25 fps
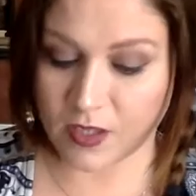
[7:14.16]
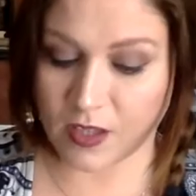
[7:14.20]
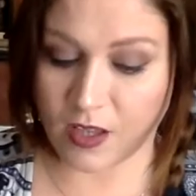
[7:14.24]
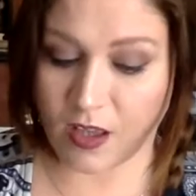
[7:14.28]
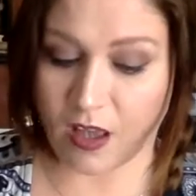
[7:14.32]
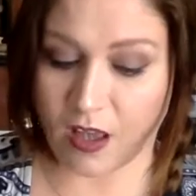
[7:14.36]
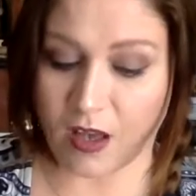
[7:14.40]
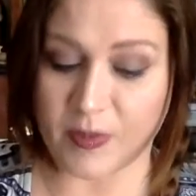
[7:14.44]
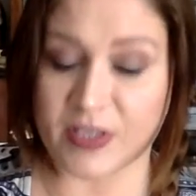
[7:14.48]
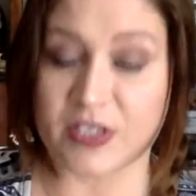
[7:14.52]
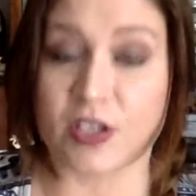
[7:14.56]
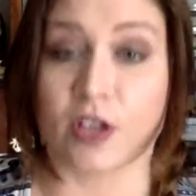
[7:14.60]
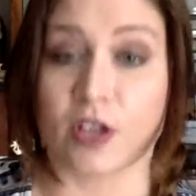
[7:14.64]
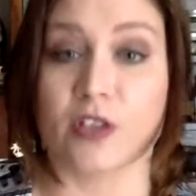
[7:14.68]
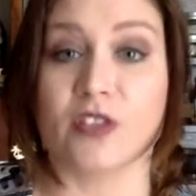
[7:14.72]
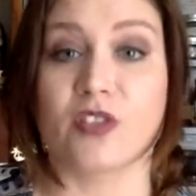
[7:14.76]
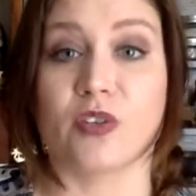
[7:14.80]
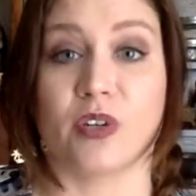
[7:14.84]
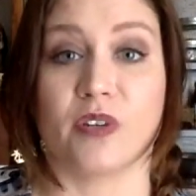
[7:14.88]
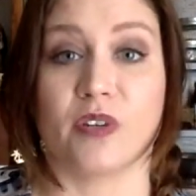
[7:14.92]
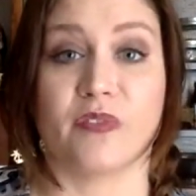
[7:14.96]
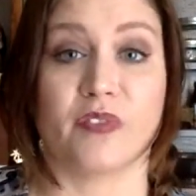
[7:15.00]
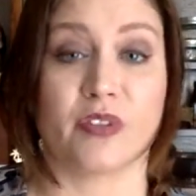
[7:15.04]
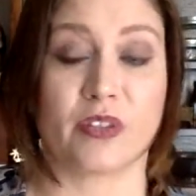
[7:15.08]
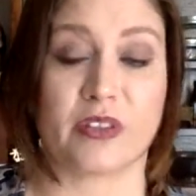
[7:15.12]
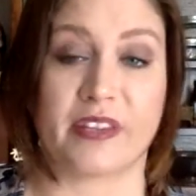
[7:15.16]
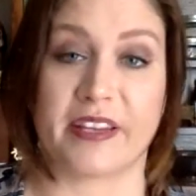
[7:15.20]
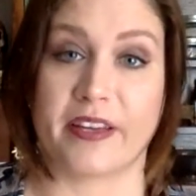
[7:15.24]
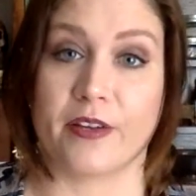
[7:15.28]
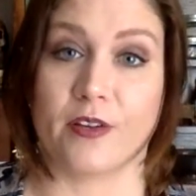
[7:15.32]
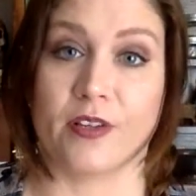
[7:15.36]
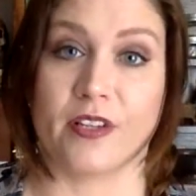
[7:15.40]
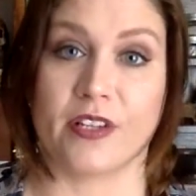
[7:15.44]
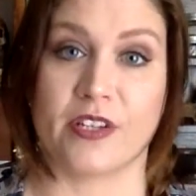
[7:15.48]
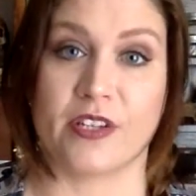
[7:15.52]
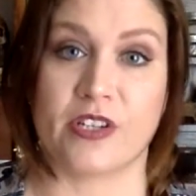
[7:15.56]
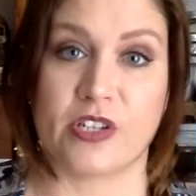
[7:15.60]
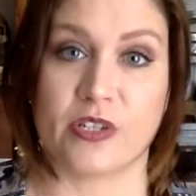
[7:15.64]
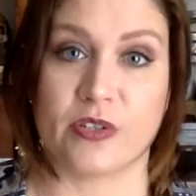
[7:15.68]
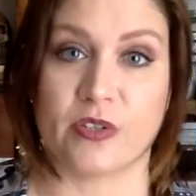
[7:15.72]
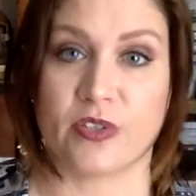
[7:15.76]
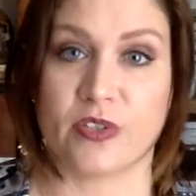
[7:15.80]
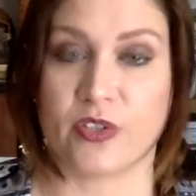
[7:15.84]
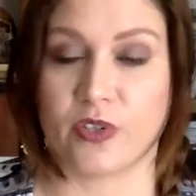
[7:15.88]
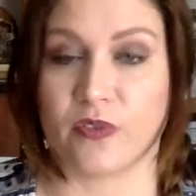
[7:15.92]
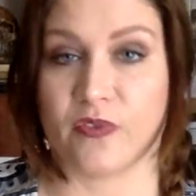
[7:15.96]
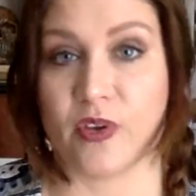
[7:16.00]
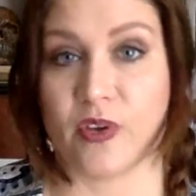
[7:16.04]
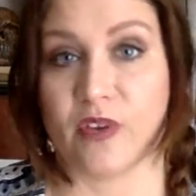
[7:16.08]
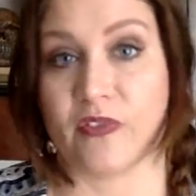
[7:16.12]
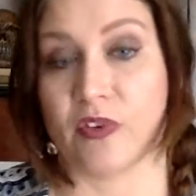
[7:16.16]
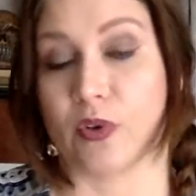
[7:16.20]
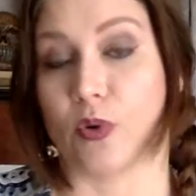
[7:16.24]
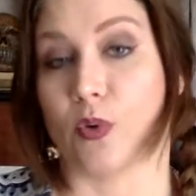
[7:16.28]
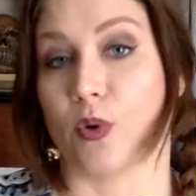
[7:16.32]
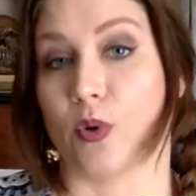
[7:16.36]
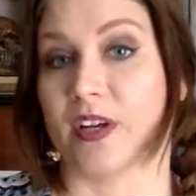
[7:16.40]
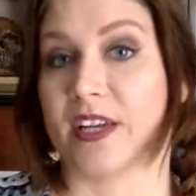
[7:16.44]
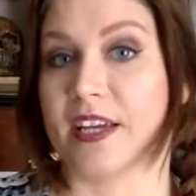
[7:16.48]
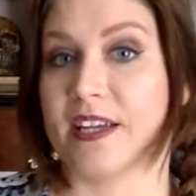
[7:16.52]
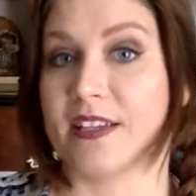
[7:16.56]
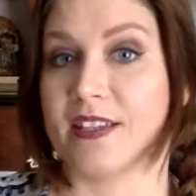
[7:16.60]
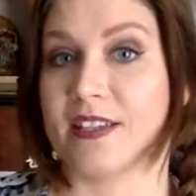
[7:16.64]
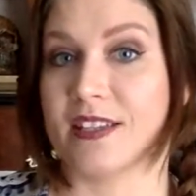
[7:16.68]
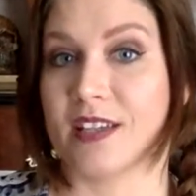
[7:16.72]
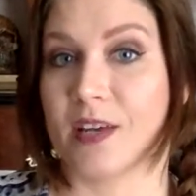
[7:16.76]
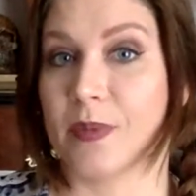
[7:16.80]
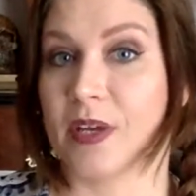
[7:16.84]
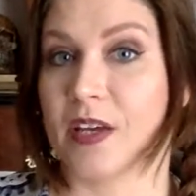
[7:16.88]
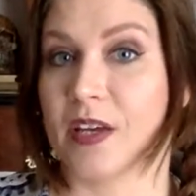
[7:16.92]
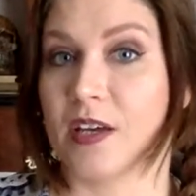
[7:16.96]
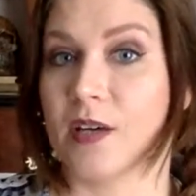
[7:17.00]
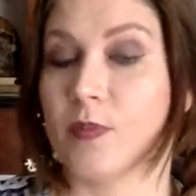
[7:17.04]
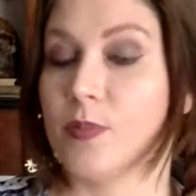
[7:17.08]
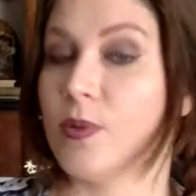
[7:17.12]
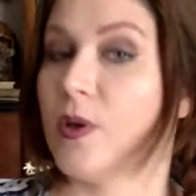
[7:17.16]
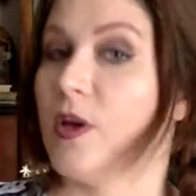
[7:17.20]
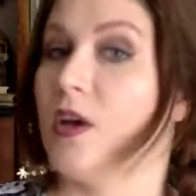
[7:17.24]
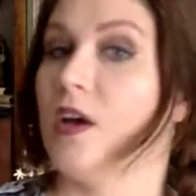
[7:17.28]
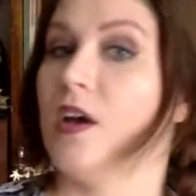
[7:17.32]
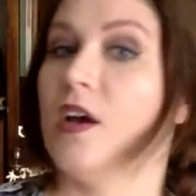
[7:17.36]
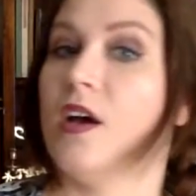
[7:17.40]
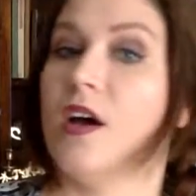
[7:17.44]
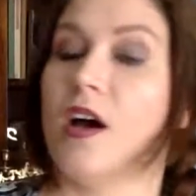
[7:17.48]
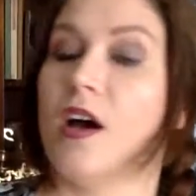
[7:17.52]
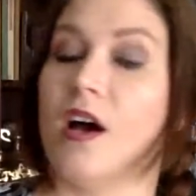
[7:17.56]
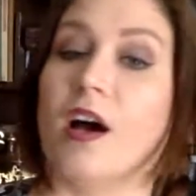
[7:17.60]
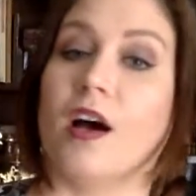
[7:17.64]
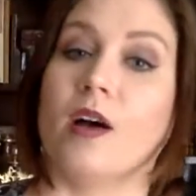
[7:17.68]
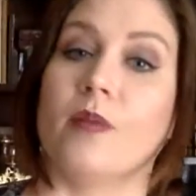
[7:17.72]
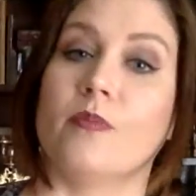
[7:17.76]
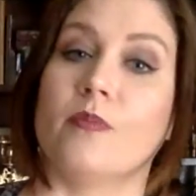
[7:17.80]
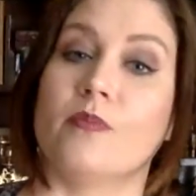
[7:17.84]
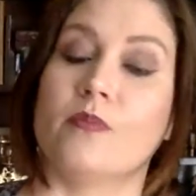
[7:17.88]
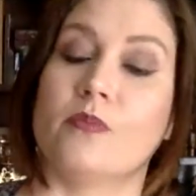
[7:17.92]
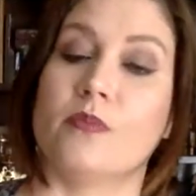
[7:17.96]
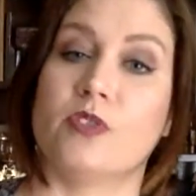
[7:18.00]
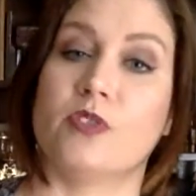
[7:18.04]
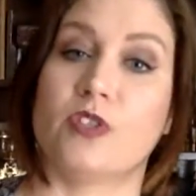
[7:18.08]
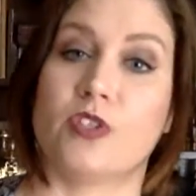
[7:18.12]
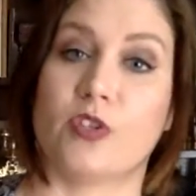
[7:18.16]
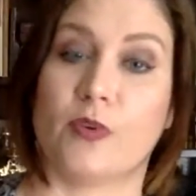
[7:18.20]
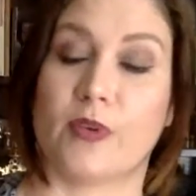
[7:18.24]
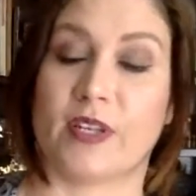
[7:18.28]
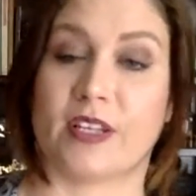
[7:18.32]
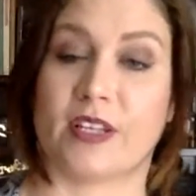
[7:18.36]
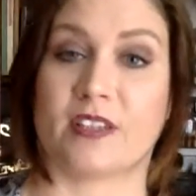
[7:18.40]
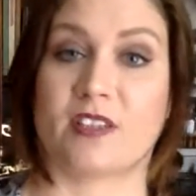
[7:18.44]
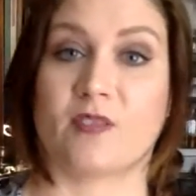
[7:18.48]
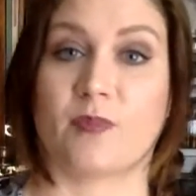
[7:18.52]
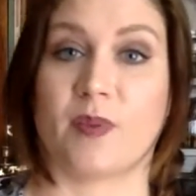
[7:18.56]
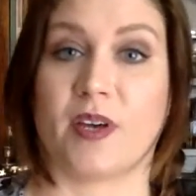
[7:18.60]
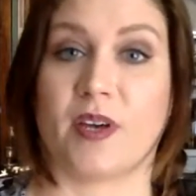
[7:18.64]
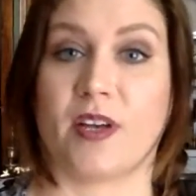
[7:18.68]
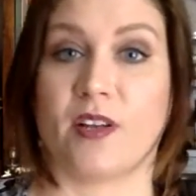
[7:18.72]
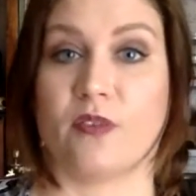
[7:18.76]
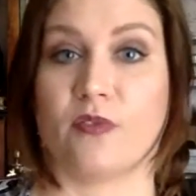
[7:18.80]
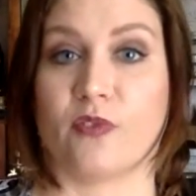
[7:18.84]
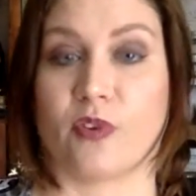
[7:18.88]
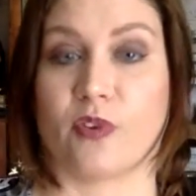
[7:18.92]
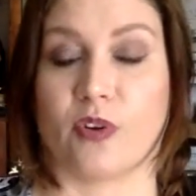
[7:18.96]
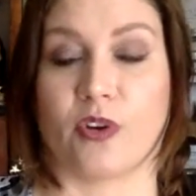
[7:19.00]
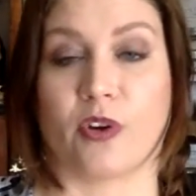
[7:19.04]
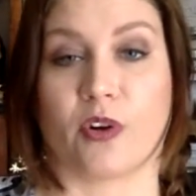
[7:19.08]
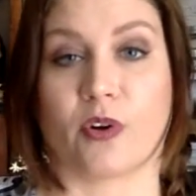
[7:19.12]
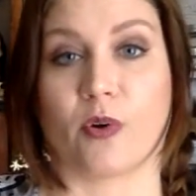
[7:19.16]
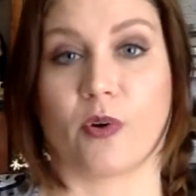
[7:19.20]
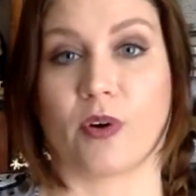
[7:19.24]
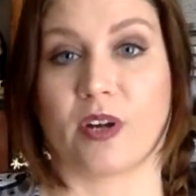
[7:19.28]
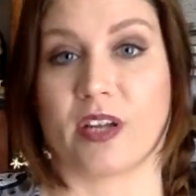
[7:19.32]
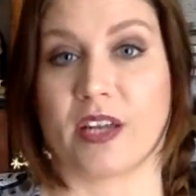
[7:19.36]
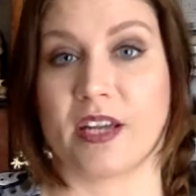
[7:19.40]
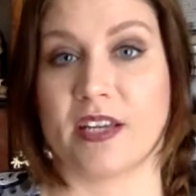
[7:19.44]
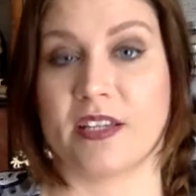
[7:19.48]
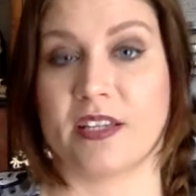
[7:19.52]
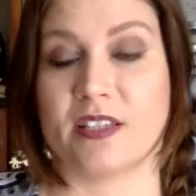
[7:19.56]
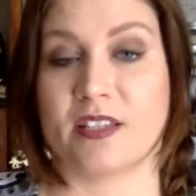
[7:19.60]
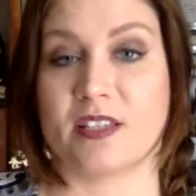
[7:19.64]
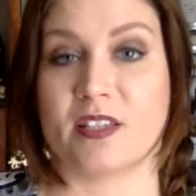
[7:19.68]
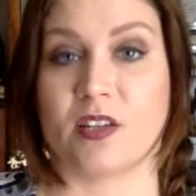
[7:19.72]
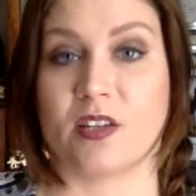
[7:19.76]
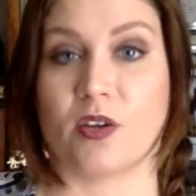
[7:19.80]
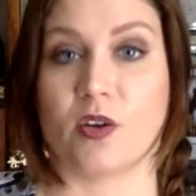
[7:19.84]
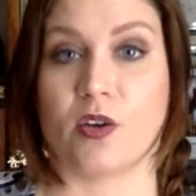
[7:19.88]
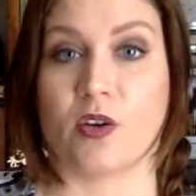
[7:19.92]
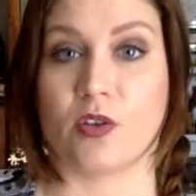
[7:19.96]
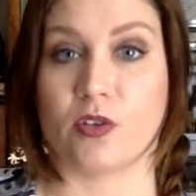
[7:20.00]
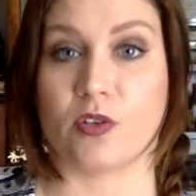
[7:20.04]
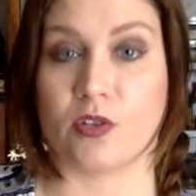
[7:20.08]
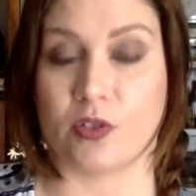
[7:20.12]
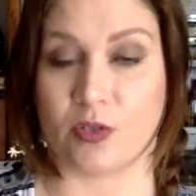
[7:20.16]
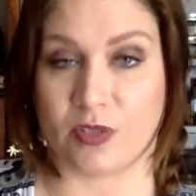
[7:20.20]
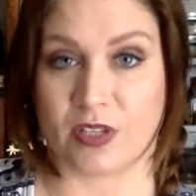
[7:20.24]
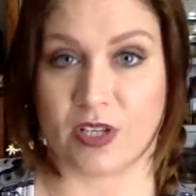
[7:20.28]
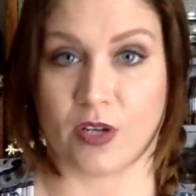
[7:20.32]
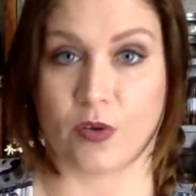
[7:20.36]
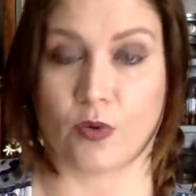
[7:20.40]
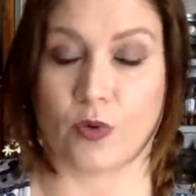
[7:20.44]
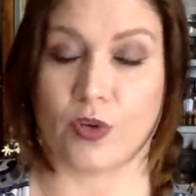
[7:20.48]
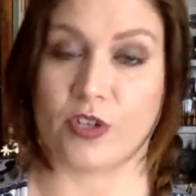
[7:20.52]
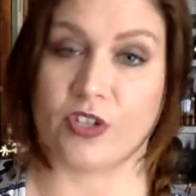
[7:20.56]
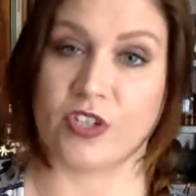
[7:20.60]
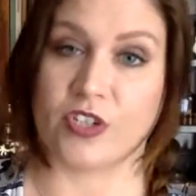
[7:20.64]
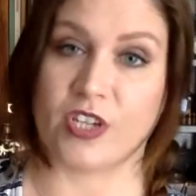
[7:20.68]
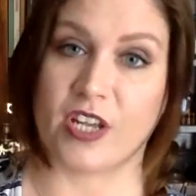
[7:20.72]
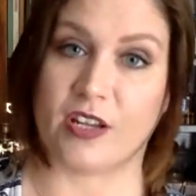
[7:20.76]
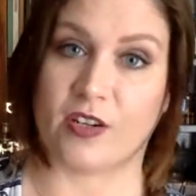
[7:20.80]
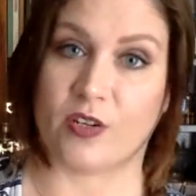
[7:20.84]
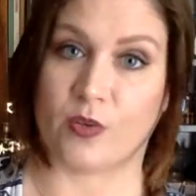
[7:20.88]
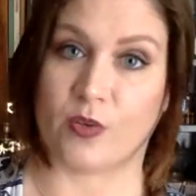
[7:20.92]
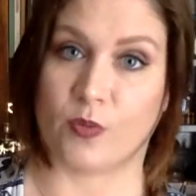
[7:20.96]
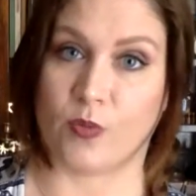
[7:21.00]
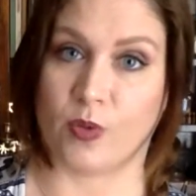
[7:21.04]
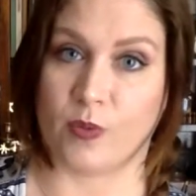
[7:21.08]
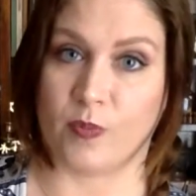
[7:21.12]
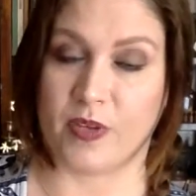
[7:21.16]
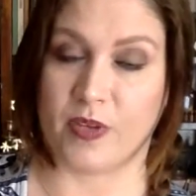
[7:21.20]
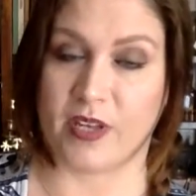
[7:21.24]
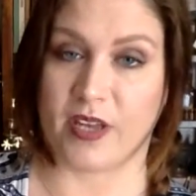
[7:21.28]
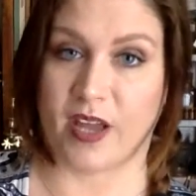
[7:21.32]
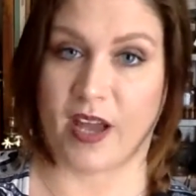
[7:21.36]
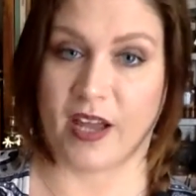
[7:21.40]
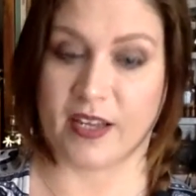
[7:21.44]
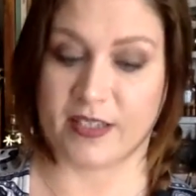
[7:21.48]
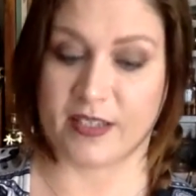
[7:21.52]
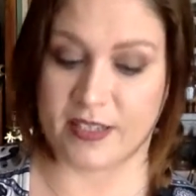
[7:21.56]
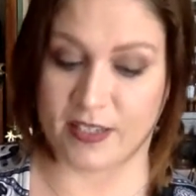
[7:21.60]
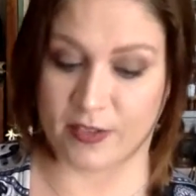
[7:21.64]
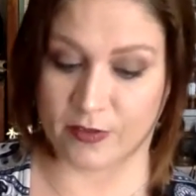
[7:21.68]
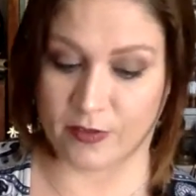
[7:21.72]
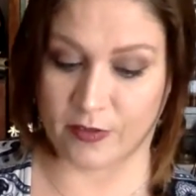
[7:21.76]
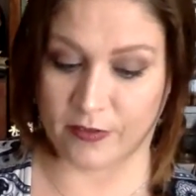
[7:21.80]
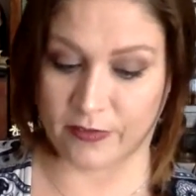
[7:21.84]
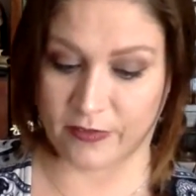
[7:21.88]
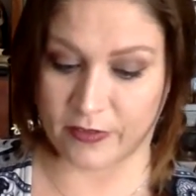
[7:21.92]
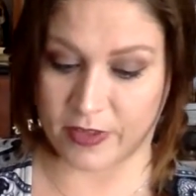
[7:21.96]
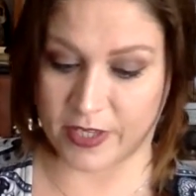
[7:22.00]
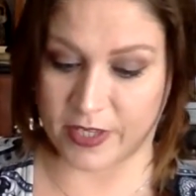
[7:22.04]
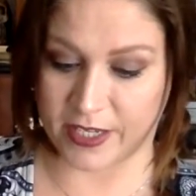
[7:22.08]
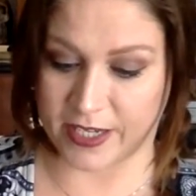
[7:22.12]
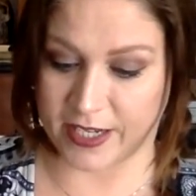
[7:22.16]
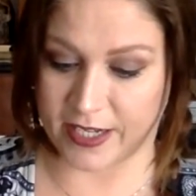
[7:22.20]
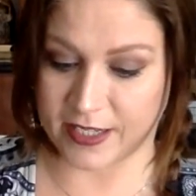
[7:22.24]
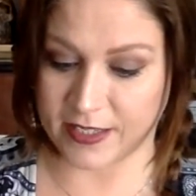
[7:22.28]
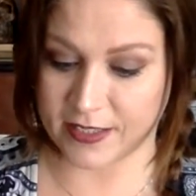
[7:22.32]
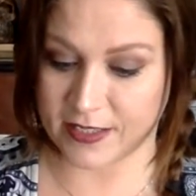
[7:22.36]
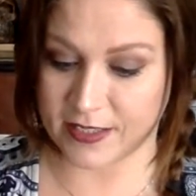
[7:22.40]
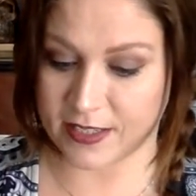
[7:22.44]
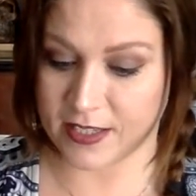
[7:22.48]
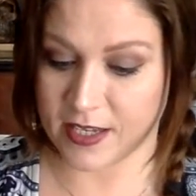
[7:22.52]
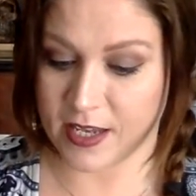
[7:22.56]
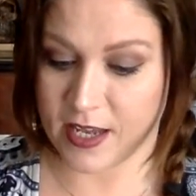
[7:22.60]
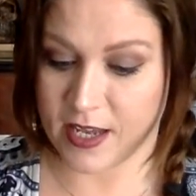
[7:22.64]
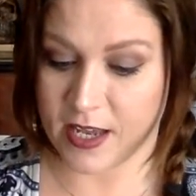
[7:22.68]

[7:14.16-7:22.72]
It's also good for legal issues. So if you have a court case coming up, doing a spell for your court case using an orange candle would be ideal for that.